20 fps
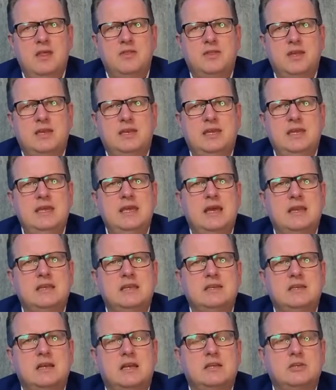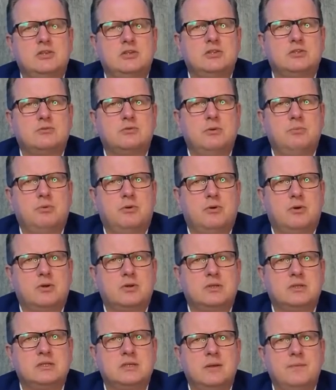that he had intelligence
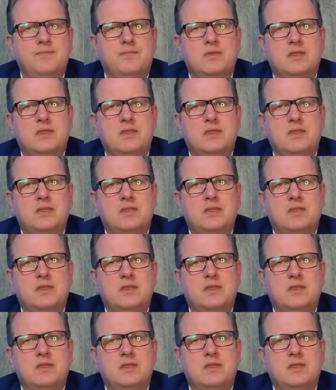reports